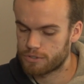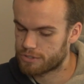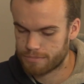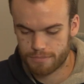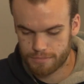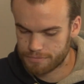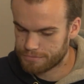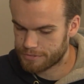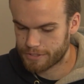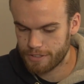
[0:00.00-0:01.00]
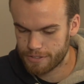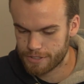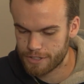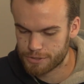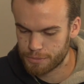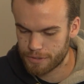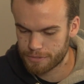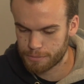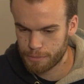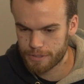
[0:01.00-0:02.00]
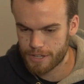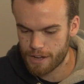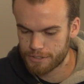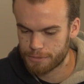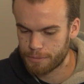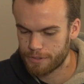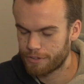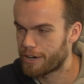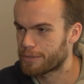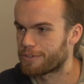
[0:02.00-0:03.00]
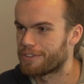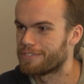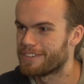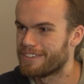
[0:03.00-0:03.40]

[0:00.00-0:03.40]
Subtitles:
Just get in touch. We want to talk to you. We want to interact with you.